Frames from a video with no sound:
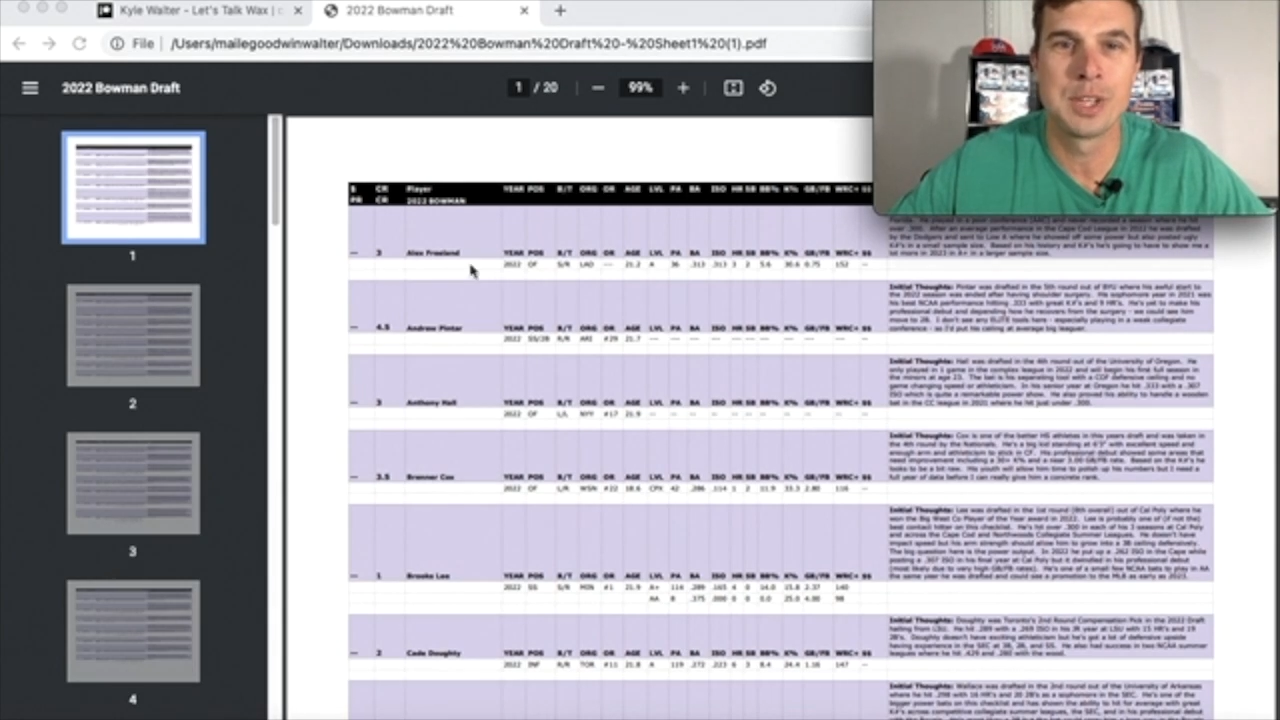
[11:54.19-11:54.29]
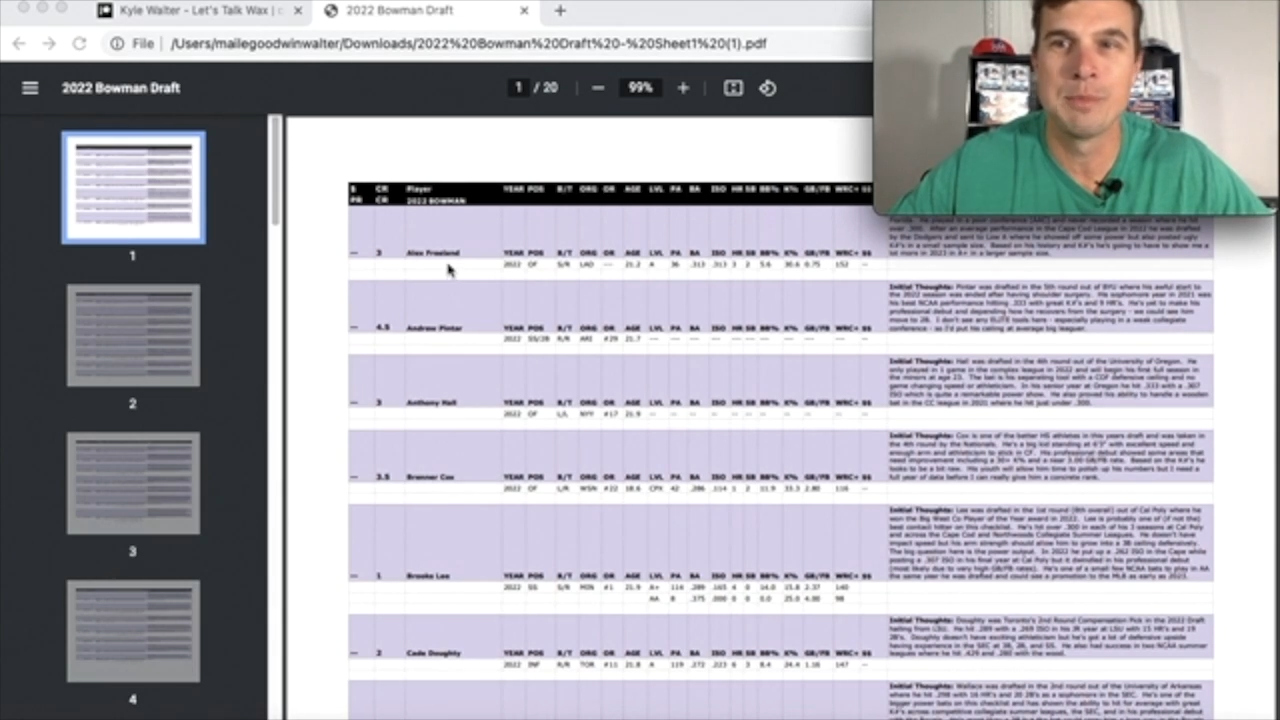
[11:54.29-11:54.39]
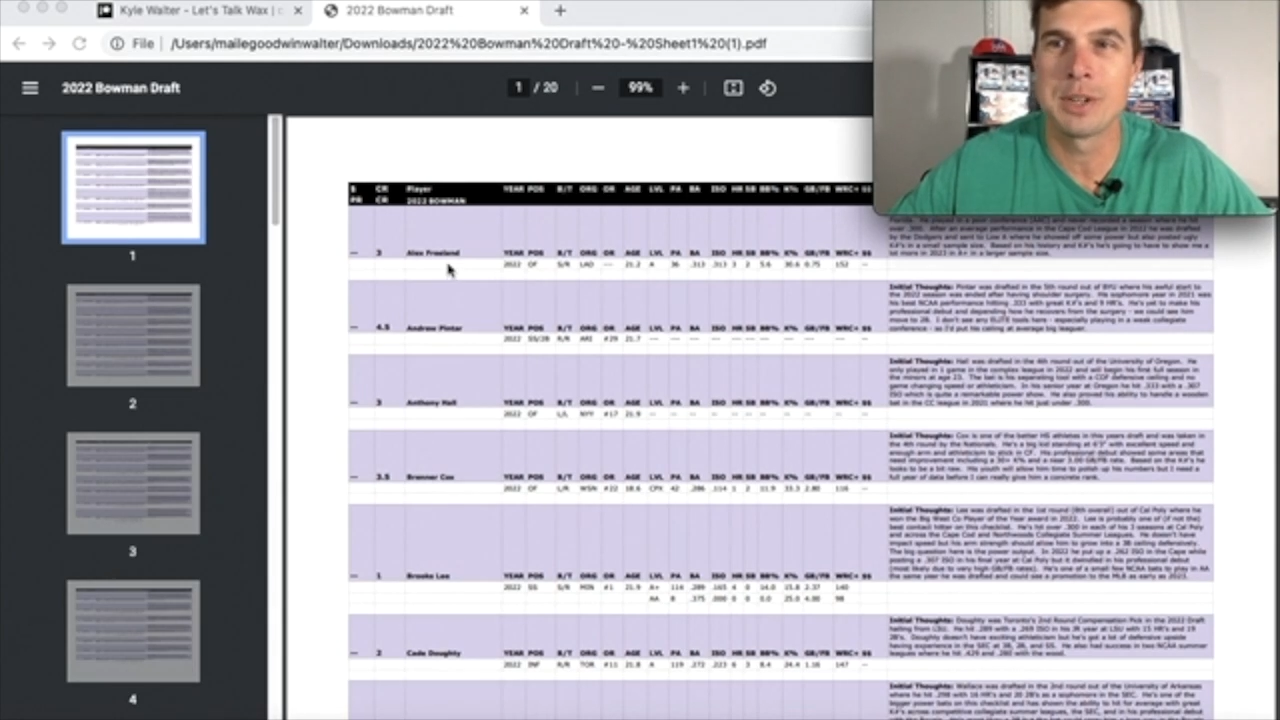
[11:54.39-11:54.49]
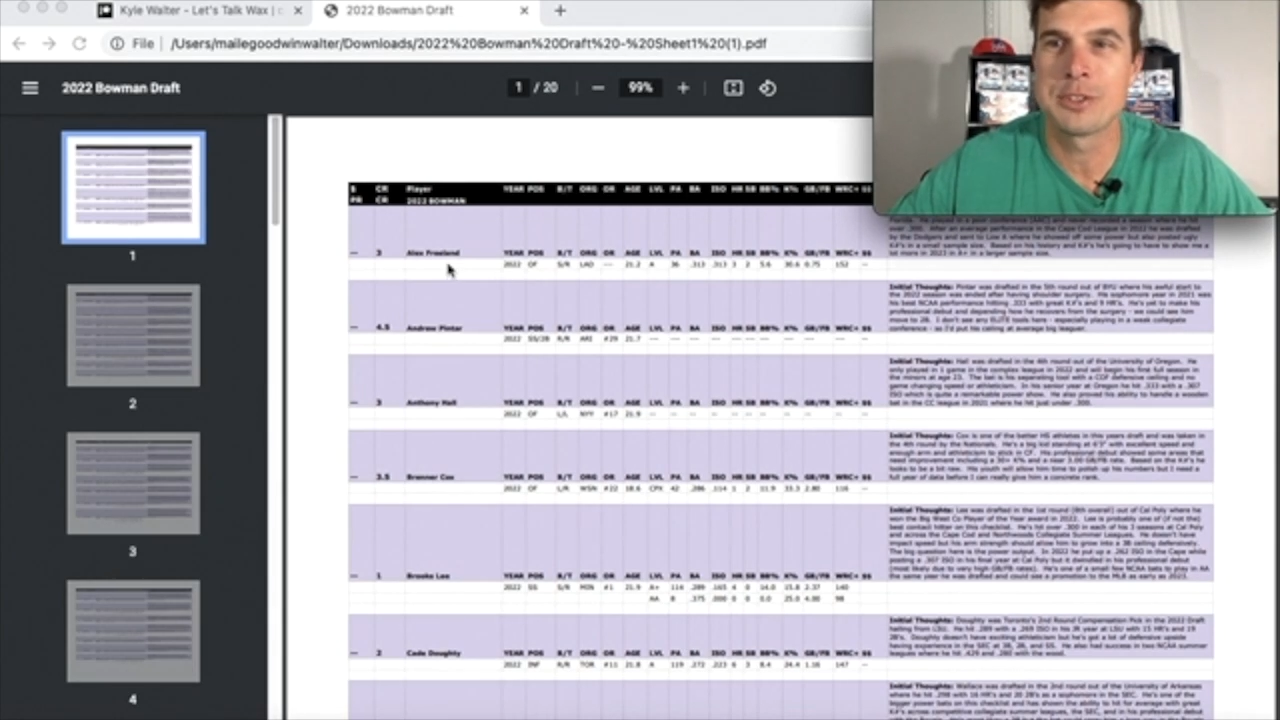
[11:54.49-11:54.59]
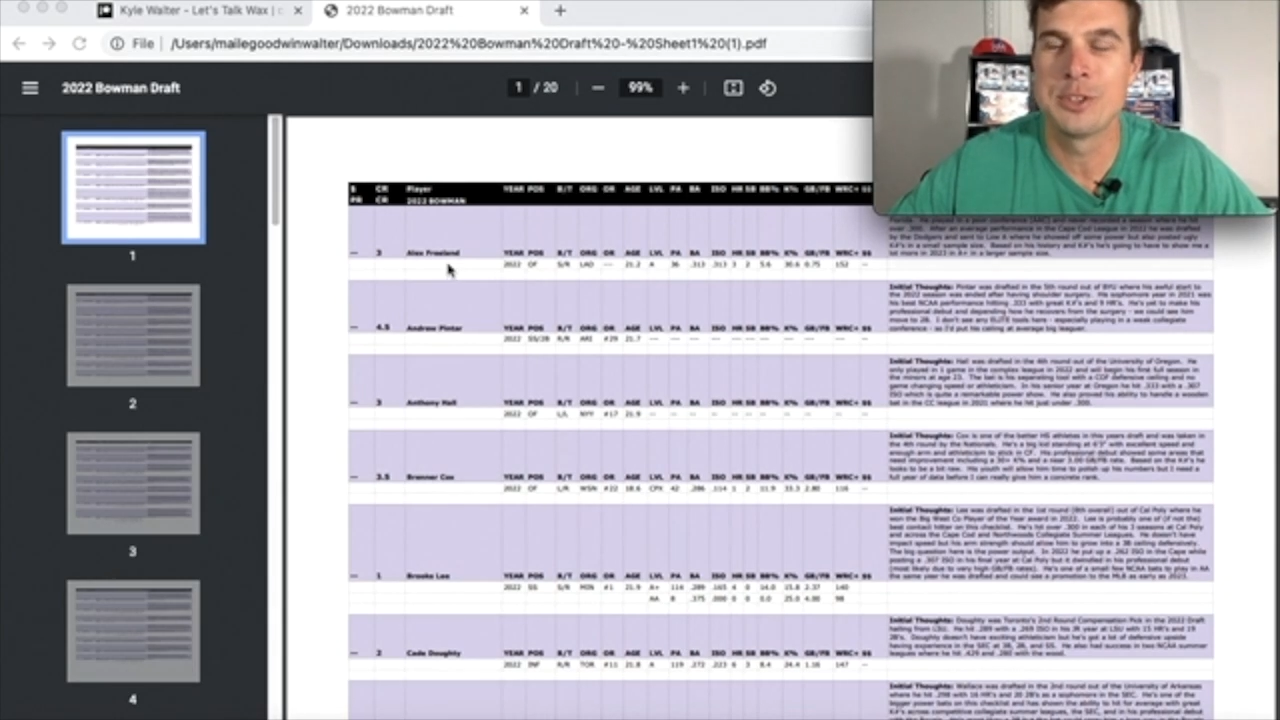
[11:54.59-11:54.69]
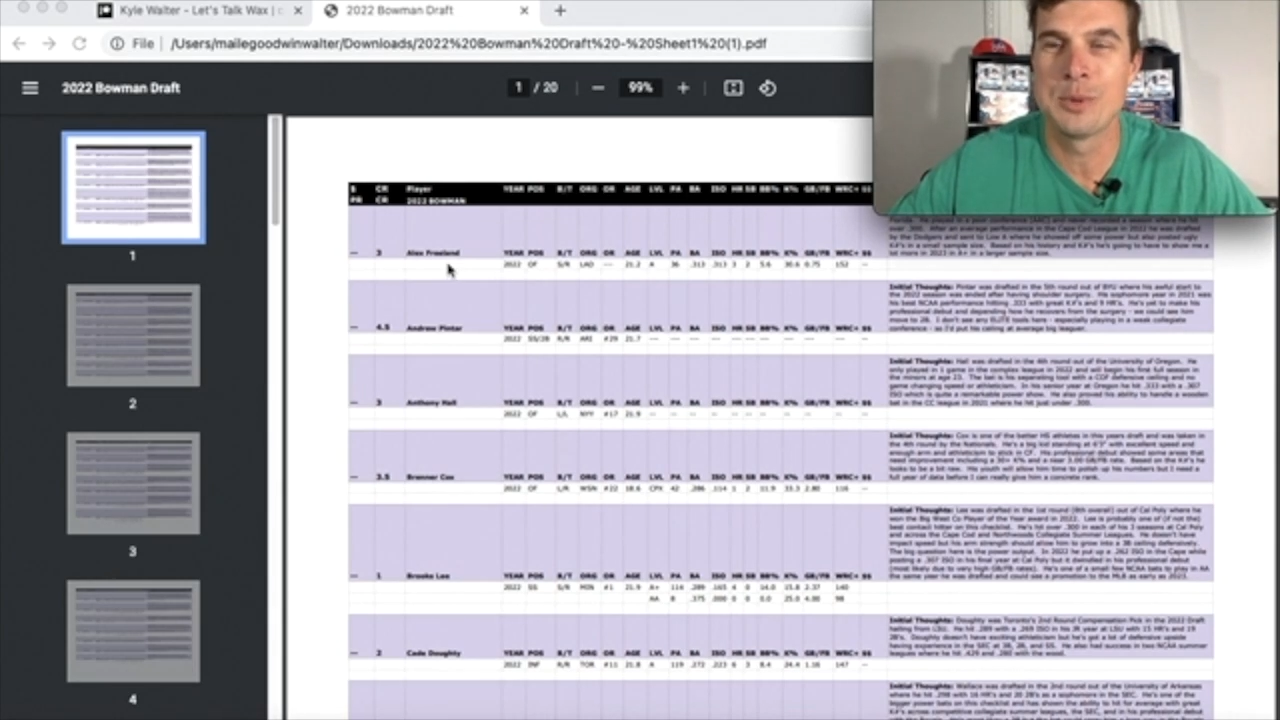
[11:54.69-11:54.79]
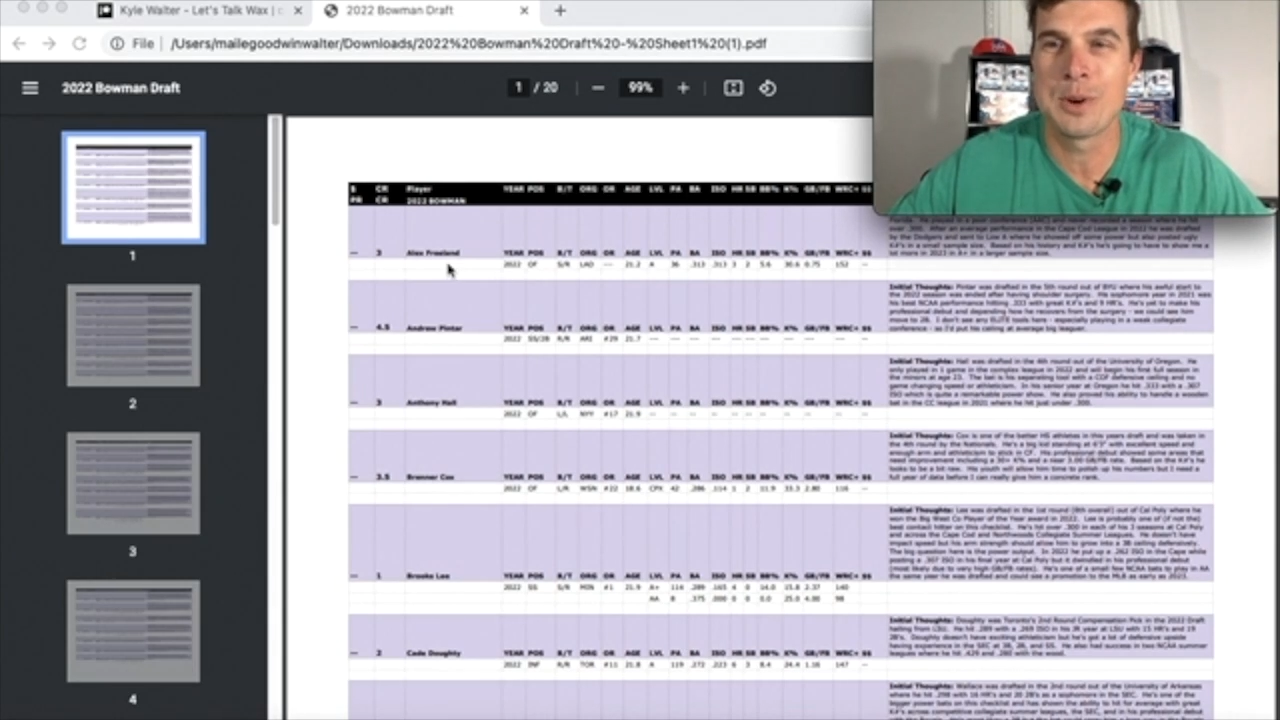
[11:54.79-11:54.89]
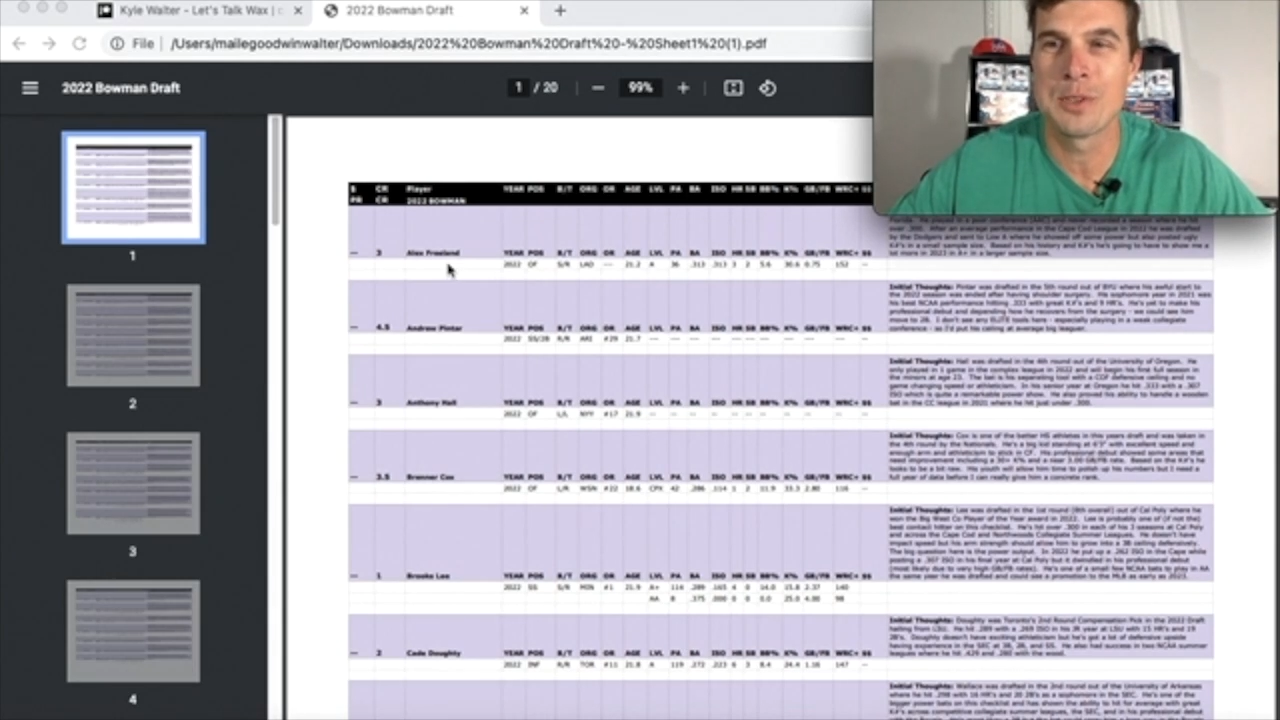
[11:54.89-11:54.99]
much do all